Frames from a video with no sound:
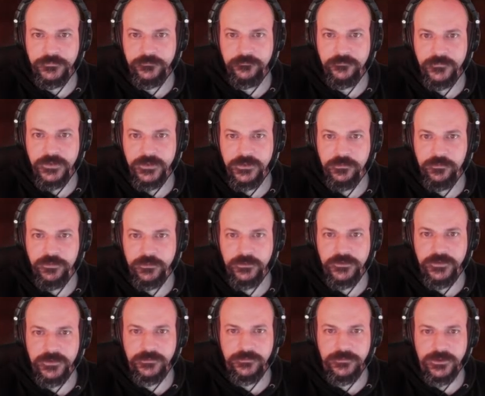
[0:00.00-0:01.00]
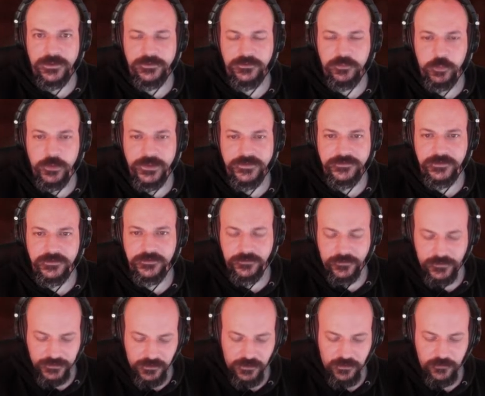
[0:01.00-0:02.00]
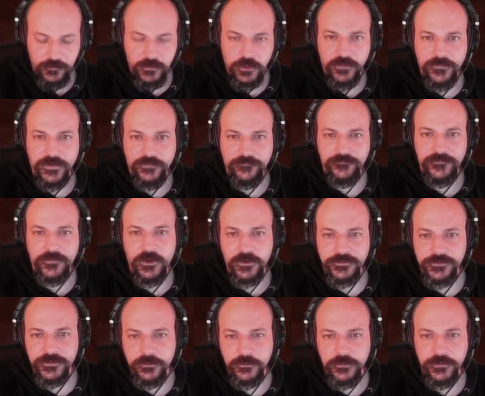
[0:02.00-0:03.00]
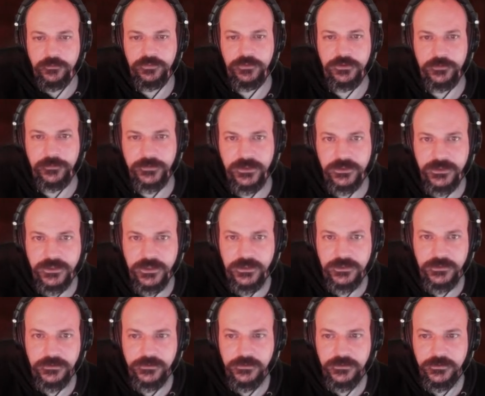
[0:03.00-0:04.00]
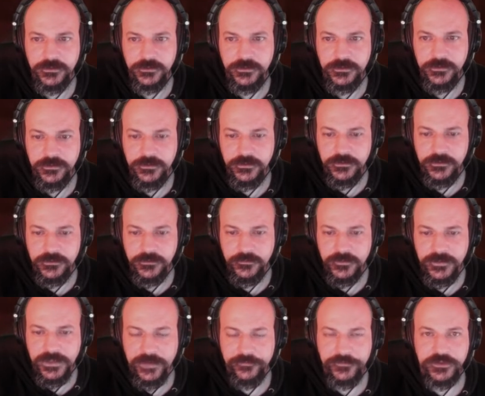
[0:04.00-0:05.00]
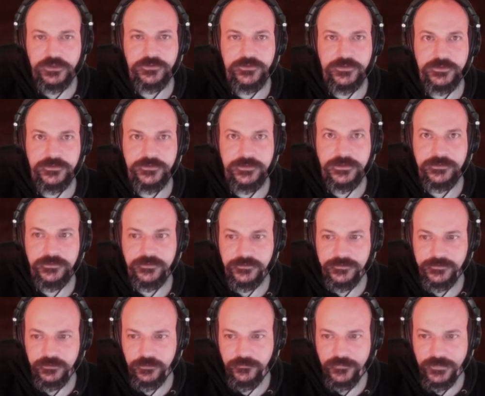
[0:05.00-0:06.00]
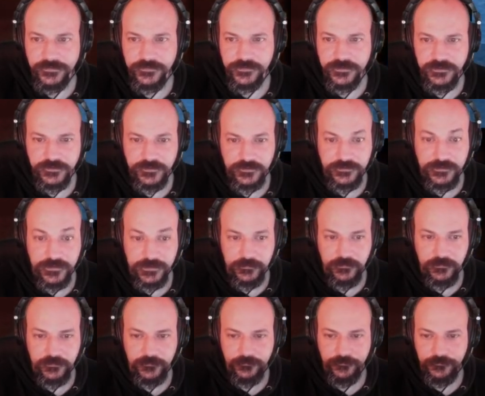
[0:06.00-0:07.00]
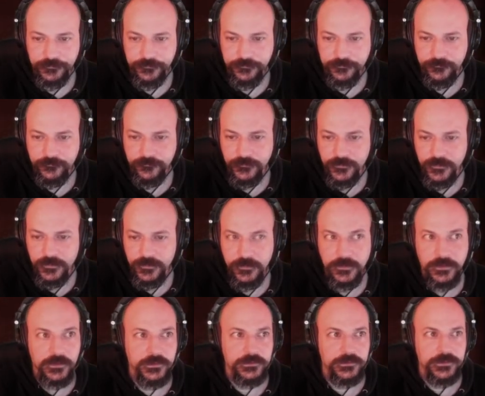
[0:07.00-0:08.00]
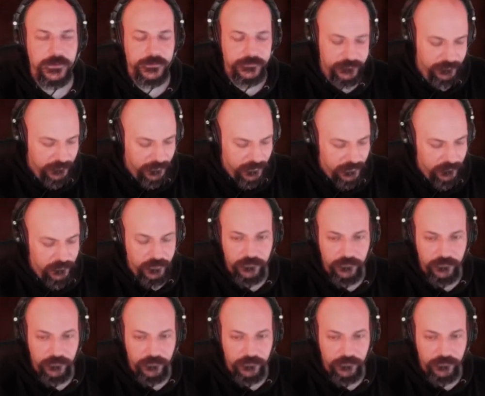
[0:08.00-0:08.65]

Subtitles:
They can probably... it's winter, so they can't move that far, so we'll probably be okay. You have to use the seasons to your advantage in this game. Let's move